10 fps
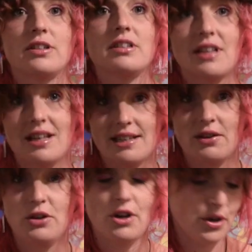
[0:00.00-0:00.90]
so that's how
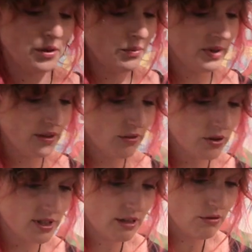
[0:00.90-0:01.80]
you know whether you've got a
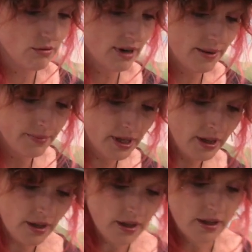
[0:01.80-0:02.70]
secret rare.
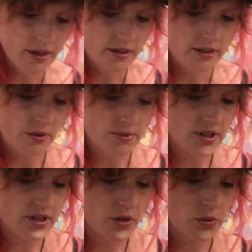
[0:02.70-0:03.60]
So I'm
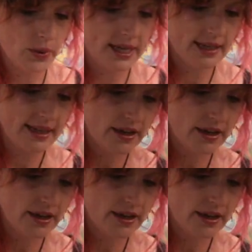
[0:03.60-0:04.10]
just going to quickly